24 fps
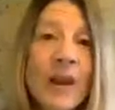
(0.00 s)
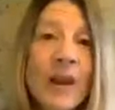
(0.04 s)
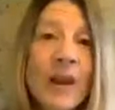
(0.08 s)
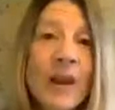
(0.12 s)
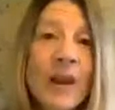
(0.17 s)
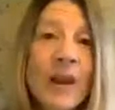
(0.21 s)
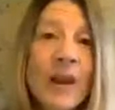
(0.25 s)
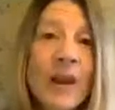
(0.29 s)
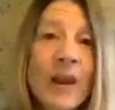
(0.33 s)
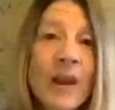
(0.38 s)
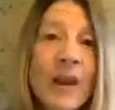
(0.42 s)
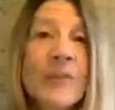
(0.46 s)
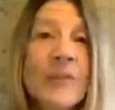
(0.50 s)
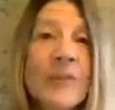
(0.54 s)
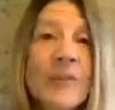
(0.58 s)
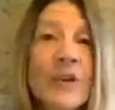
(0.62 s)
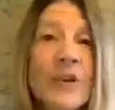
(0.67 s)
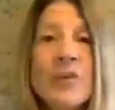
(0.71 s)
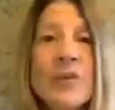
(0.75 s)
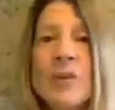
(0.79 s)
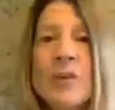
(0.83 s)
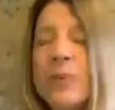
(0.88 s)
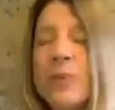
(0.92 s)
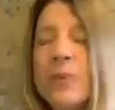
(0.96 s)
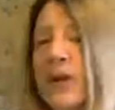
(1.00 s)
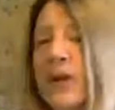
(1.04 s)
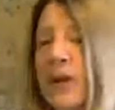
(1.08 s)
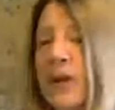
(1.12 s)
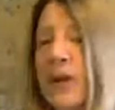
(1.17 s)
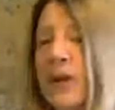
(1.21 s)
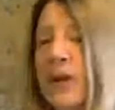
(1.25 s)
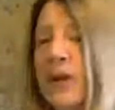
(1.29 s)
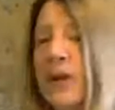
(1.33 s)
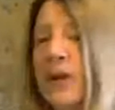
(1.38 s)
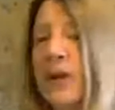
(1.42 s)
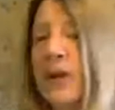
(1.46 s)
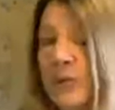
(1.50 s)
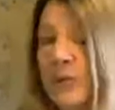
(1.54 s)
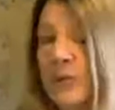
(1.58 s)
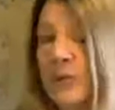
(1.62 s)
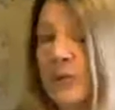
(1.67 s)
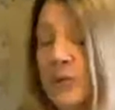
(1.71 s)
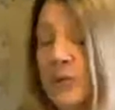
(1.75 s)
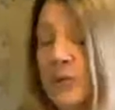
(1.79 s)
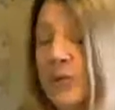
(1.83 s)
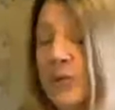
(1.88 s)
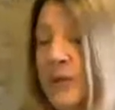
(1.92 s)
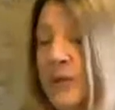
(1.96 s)
If I've got new products in, I will
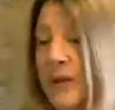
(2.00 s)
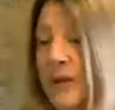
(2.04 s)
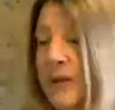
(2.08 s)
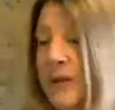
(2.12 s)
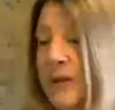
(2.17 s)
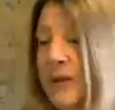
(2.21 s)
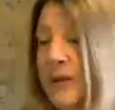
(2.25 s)
talk about